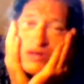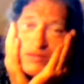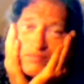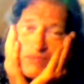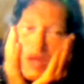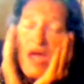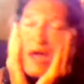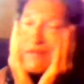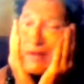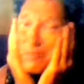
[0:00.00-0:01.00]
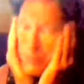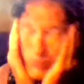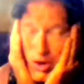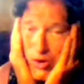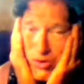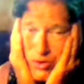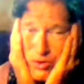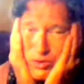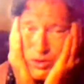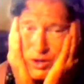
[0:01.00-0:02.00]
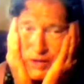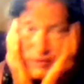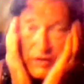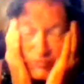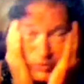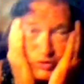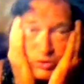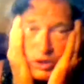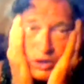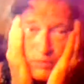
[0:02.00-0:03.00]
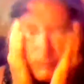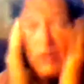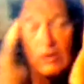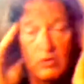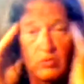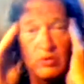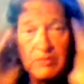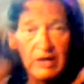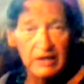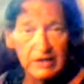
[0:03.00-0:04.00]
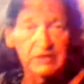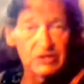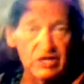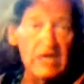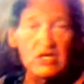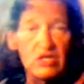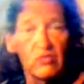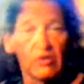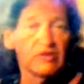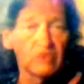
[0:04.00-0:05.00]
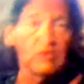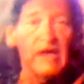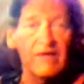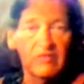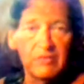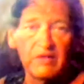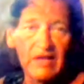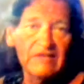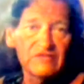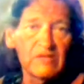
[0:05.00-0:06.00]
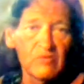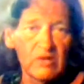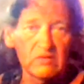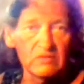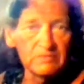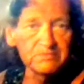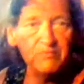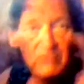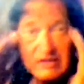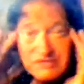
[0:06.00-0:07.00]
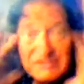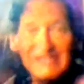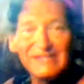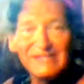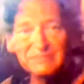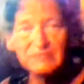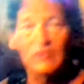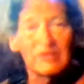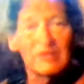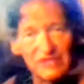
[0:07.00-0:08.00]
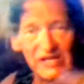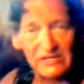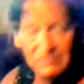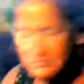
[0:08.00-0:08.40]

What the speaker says: time. And then, if we do come, we might get to change it where it don't have to be the last time around. See what I'm saying?